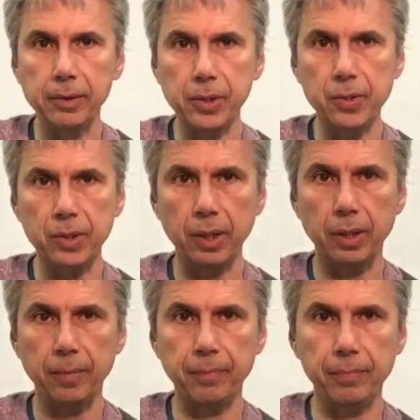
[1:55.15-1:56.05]
Just
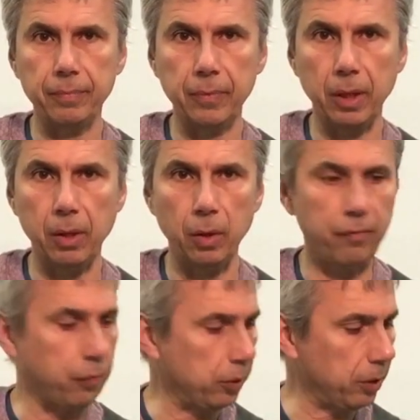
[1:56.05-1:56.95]
all
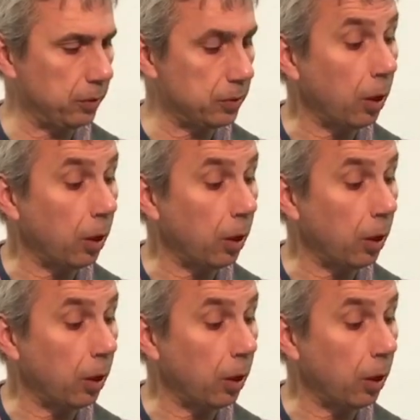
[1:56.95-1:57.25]
four notes,